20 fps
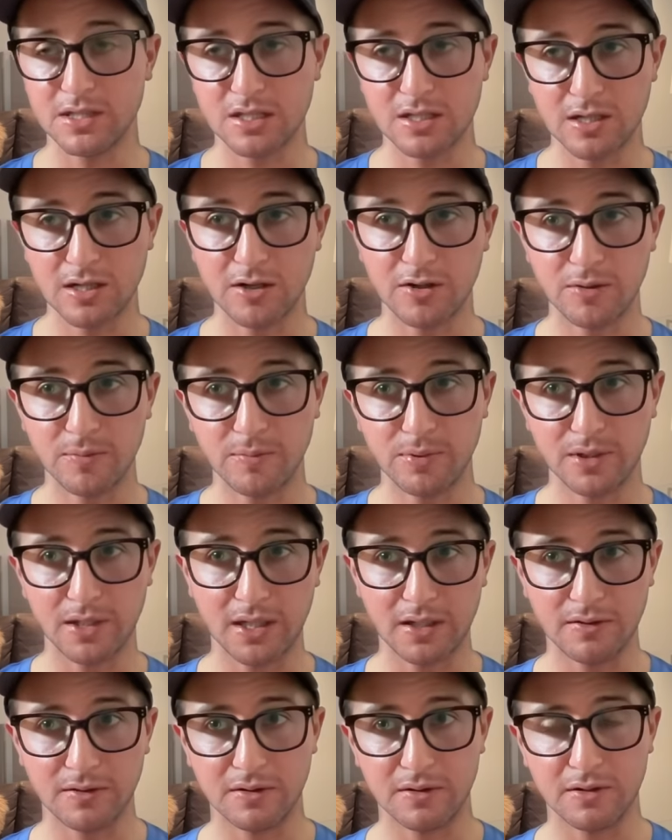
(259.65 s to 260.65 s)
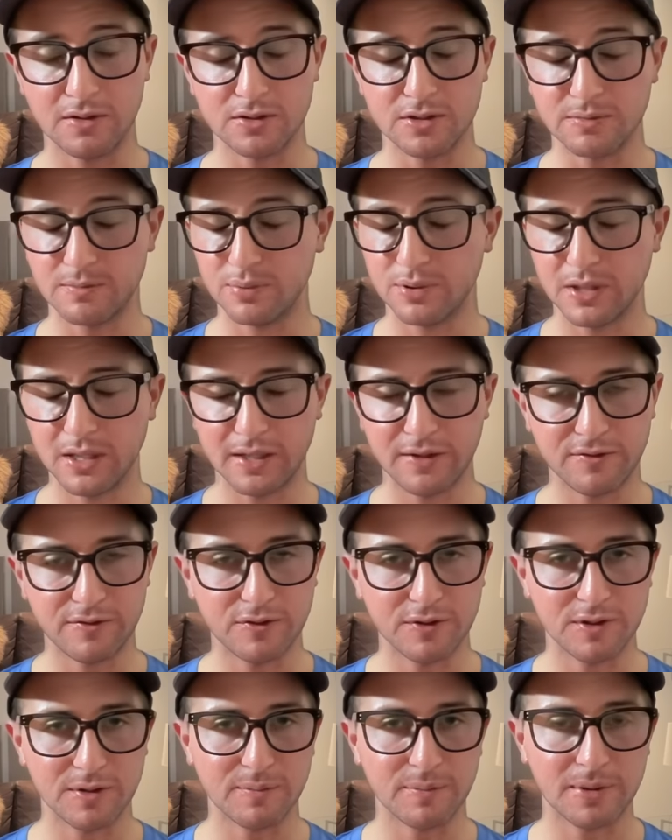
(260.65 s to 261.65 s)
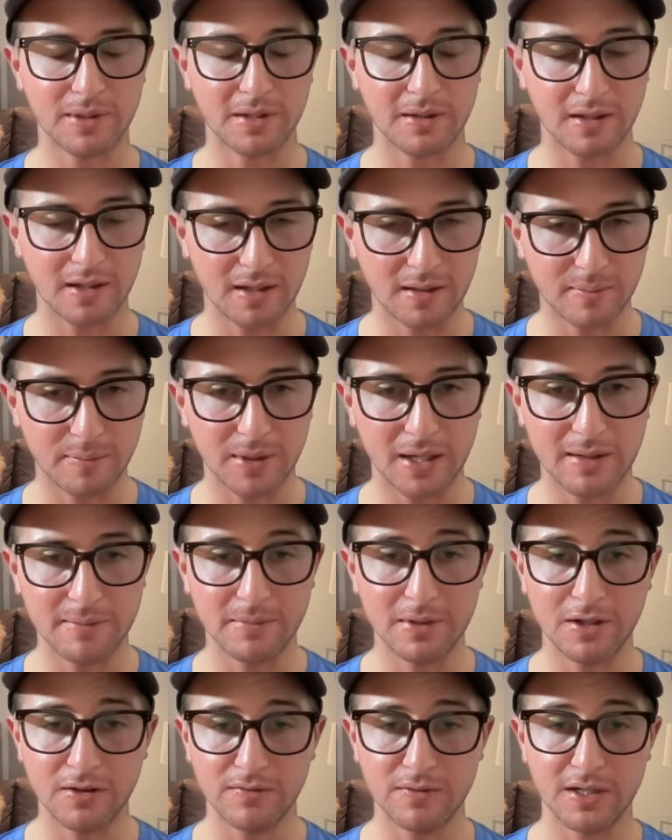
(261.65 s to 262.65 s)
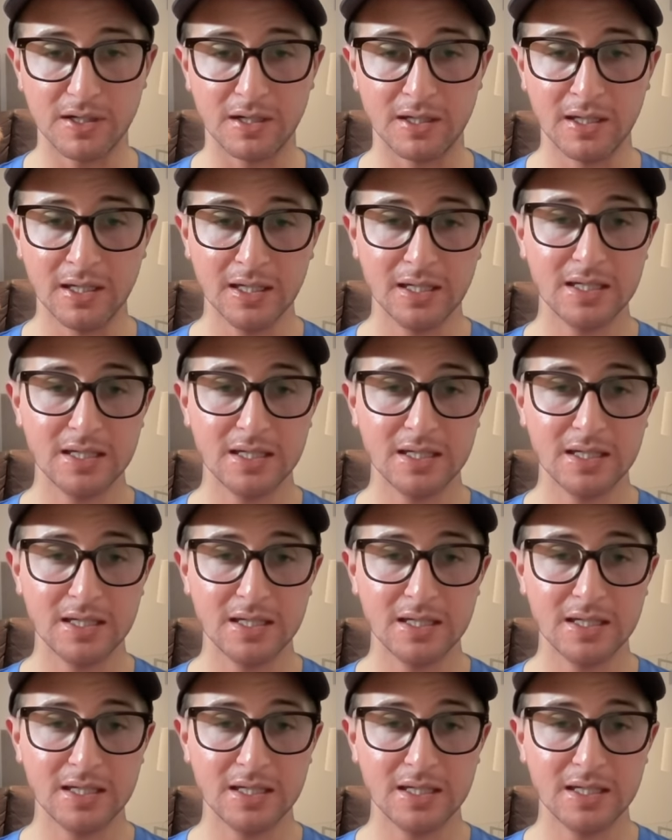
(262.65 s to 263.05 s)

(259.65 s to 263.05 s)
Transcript: Snell played for Bob Melvin.